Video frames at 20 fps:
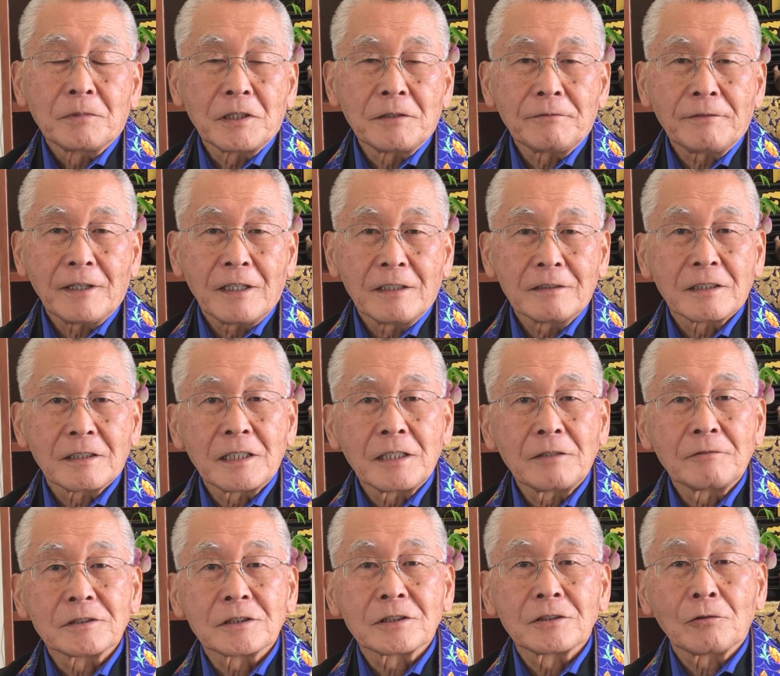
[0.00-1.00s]
But he found that
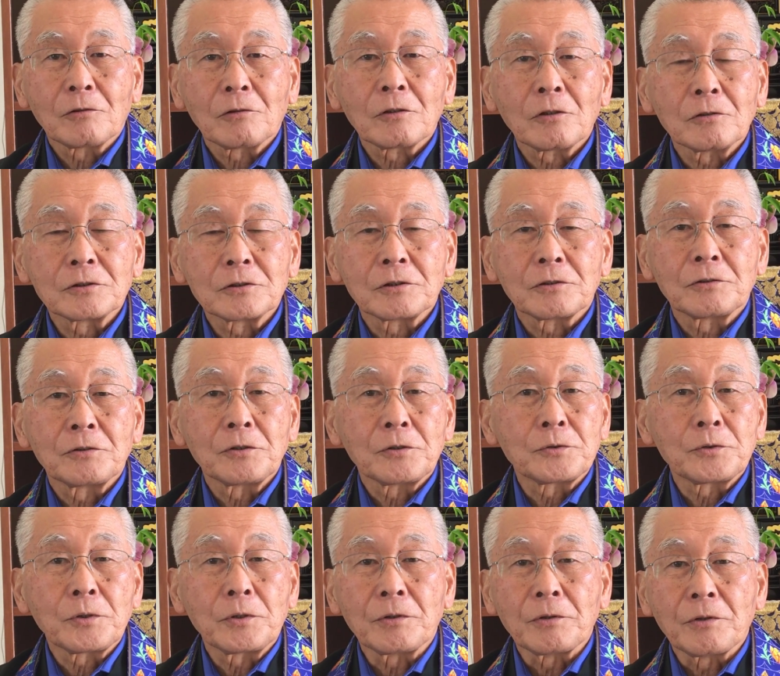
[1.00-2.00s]
he was no closer to
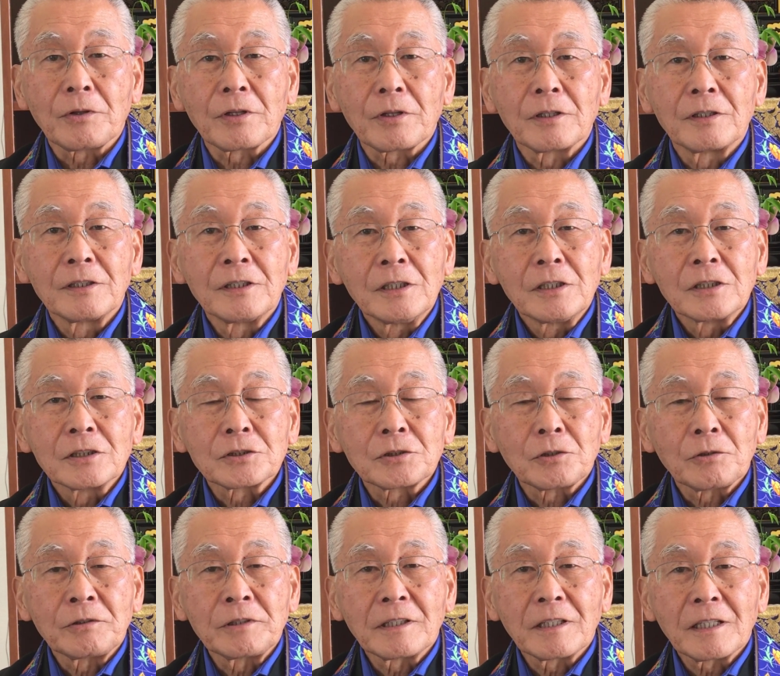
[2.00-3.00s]
truth.
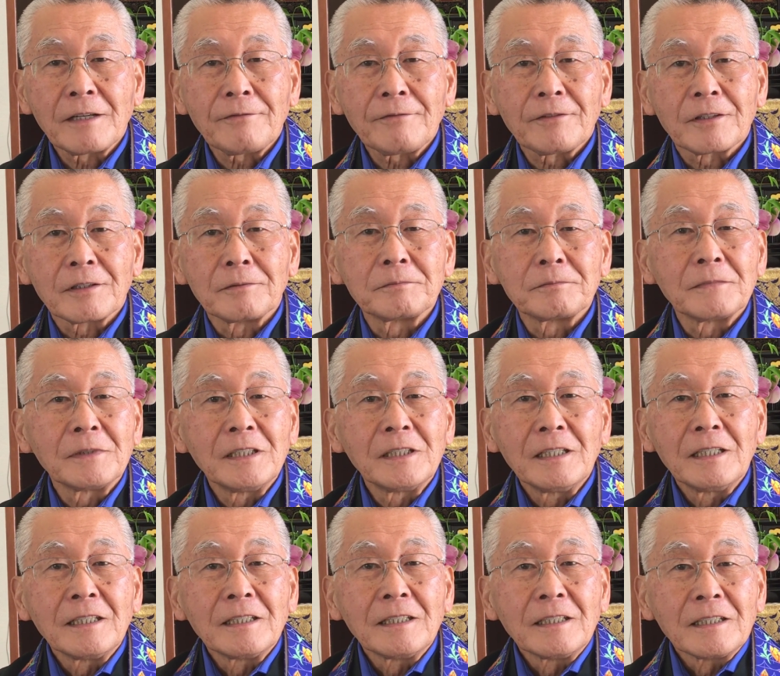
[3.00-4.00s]
So he left them,
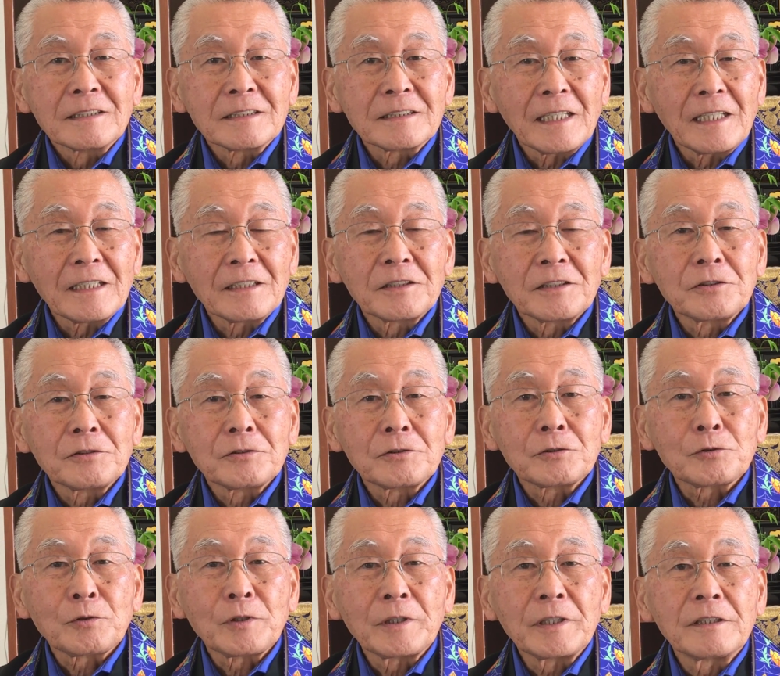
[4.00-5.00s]
sat under a
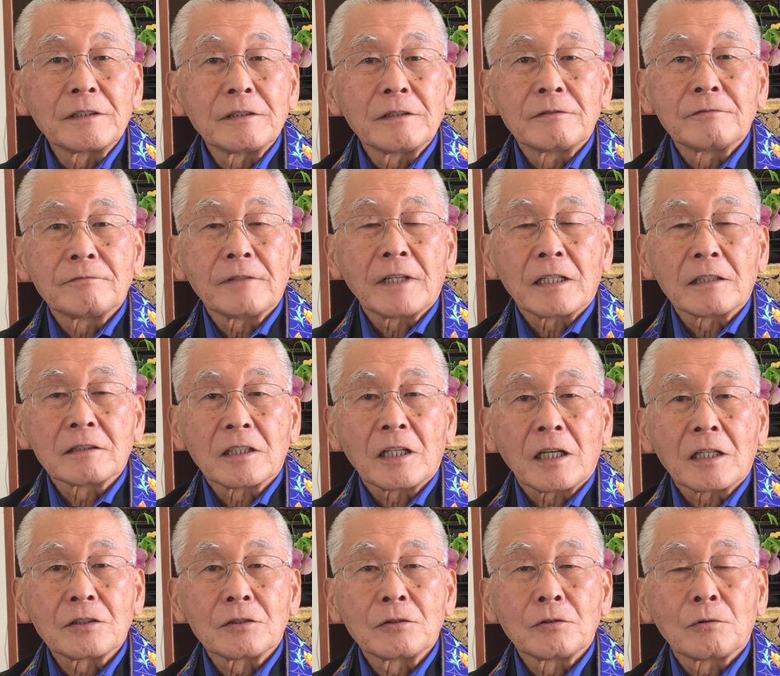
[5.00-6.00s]
tree, and vowed
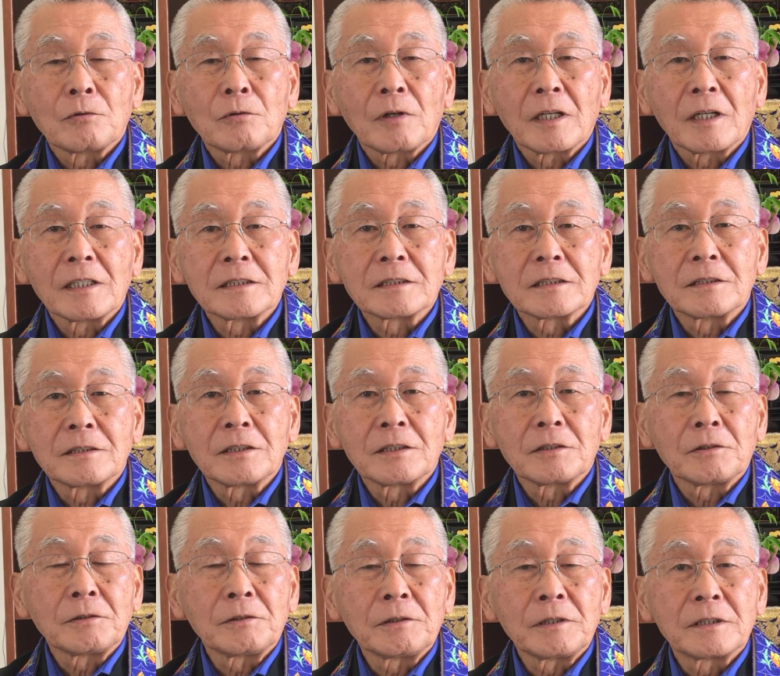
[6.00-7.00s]
not to arise
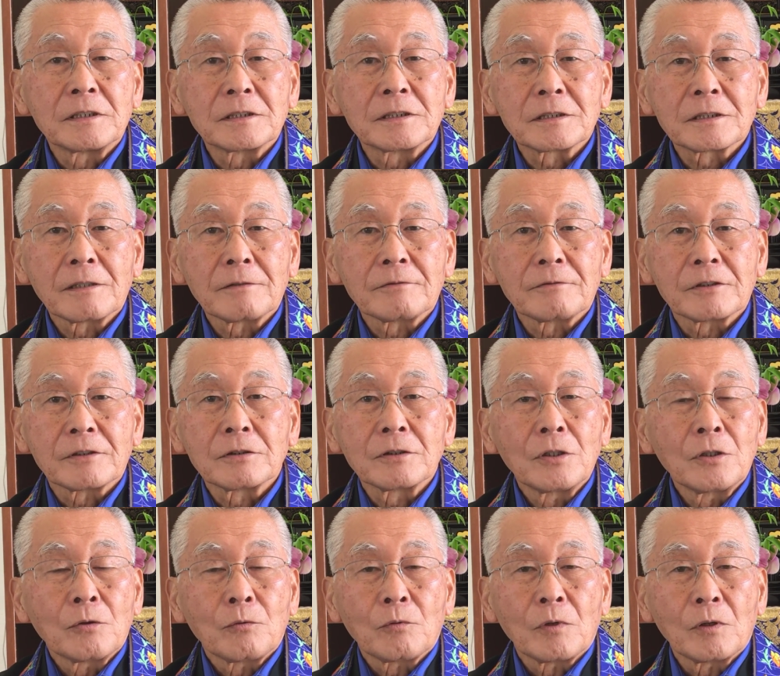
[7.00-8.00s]
until he discovered
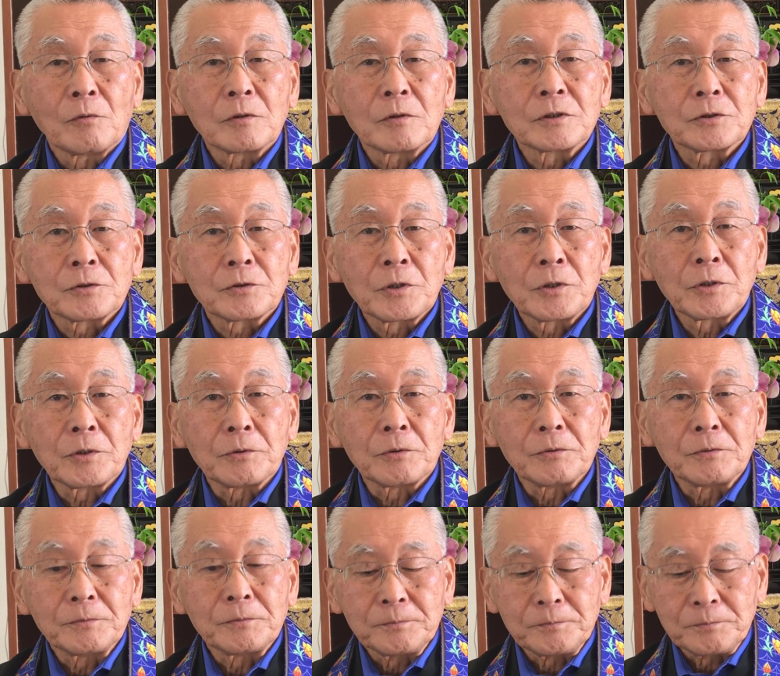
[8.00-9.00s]
what was true.